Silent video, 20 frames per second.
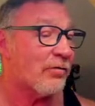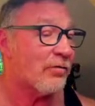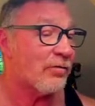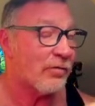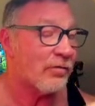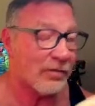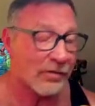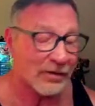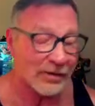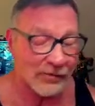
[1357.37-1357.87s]
you
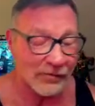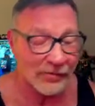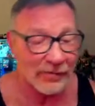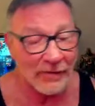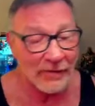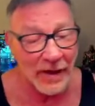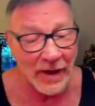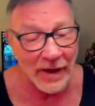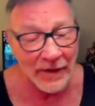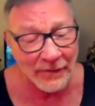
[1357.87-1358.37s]
can see the
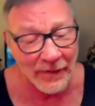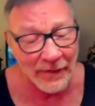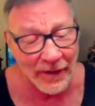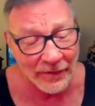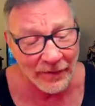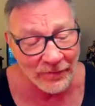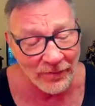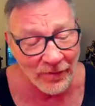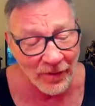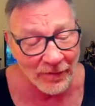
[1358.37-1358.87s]
highlights
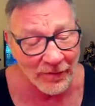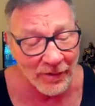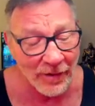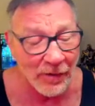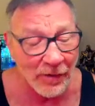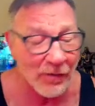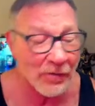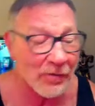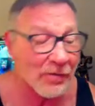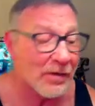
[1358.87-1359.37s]
on there,